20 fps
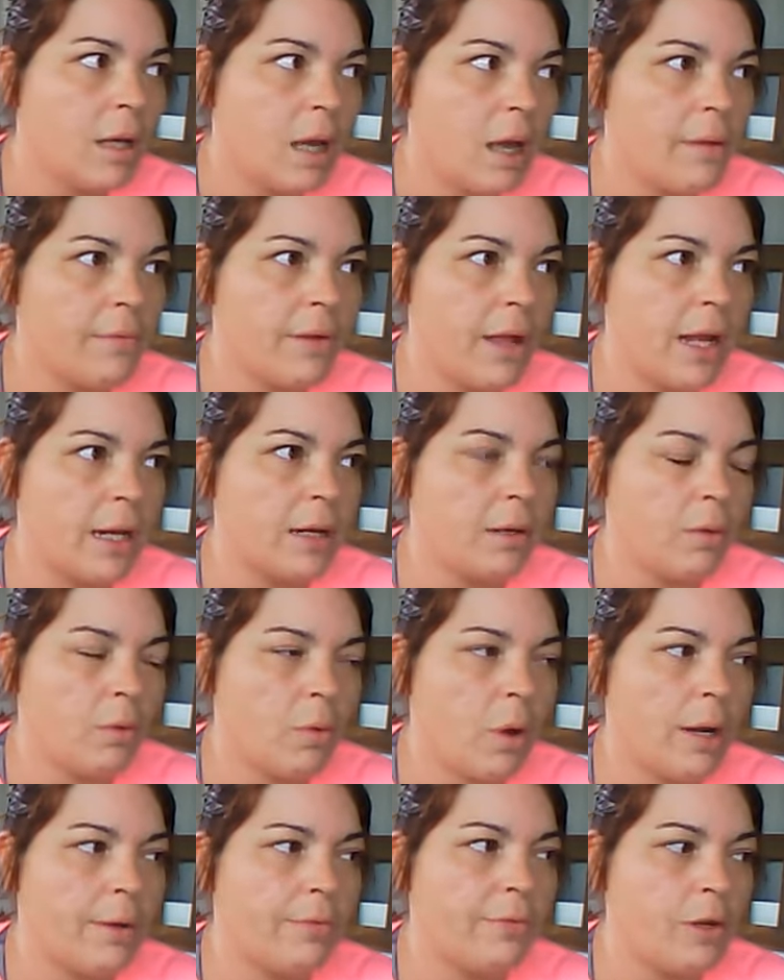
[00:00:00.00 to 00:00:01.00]
I've had a,
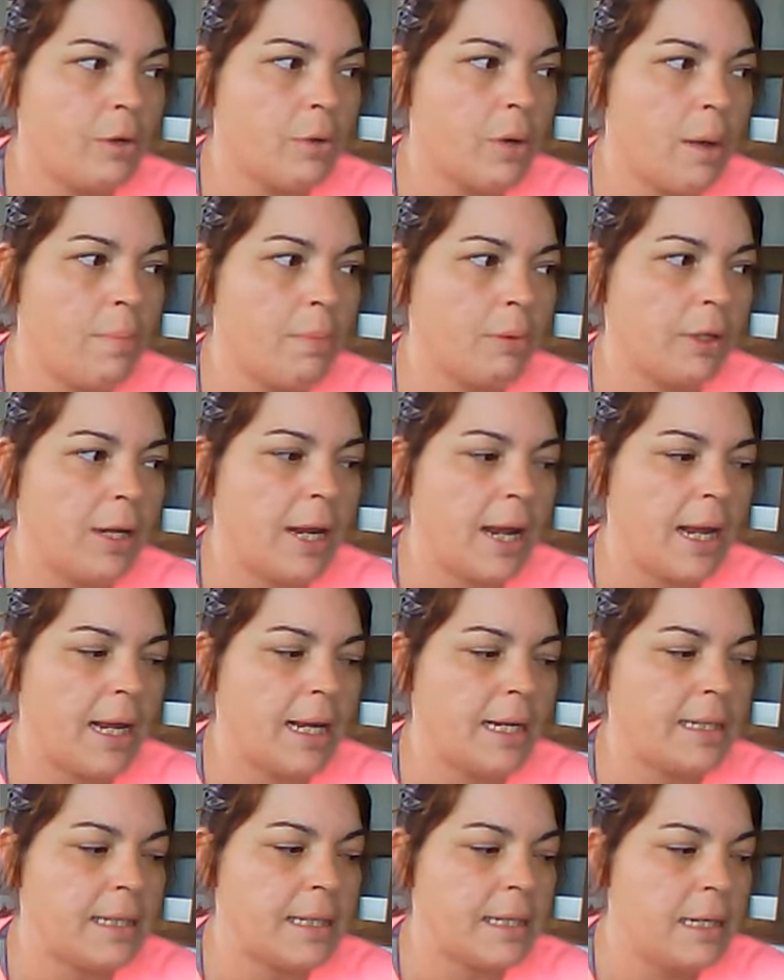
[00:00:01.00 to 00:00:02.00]
quite a few couple
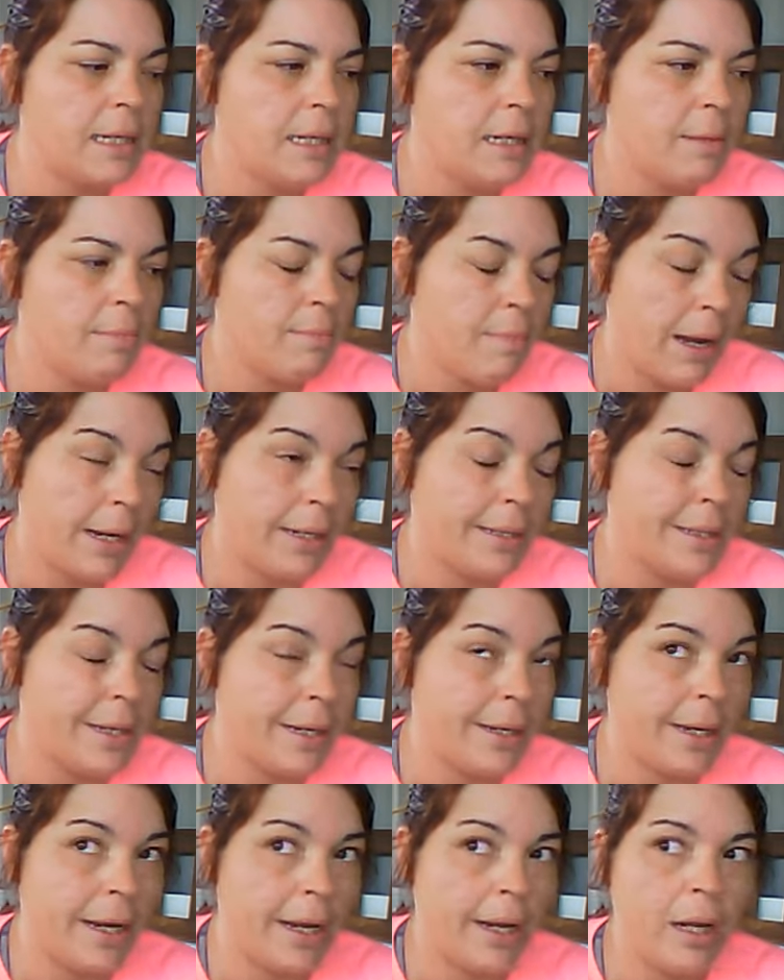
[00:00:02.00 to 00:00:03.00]
days minus
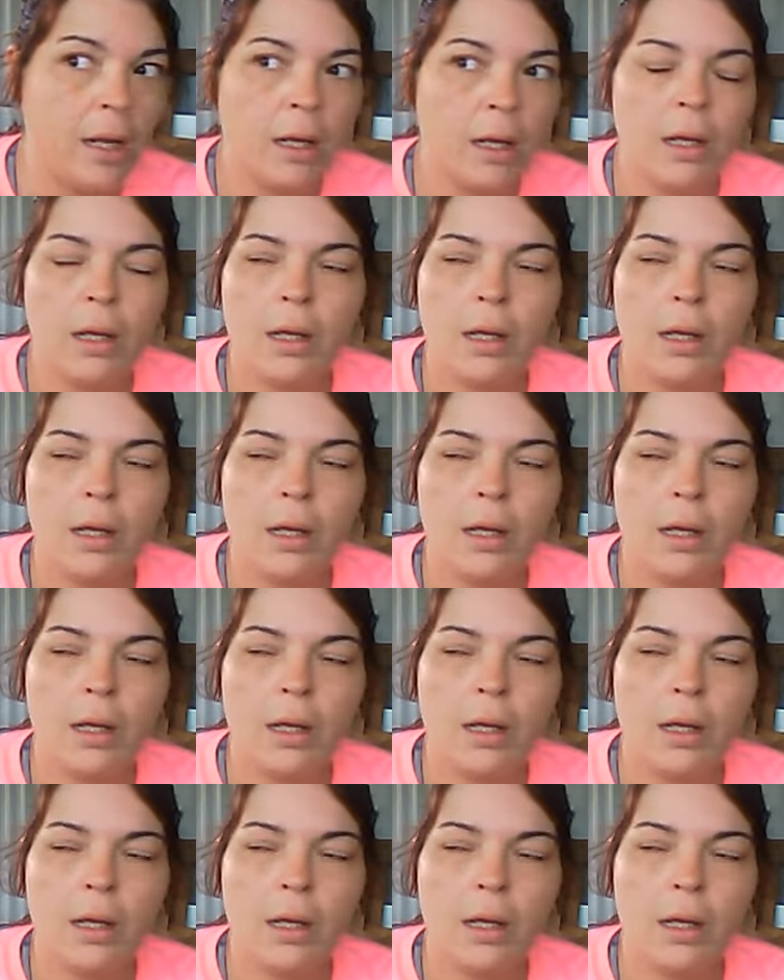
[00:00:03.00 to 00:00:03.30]
Sunday.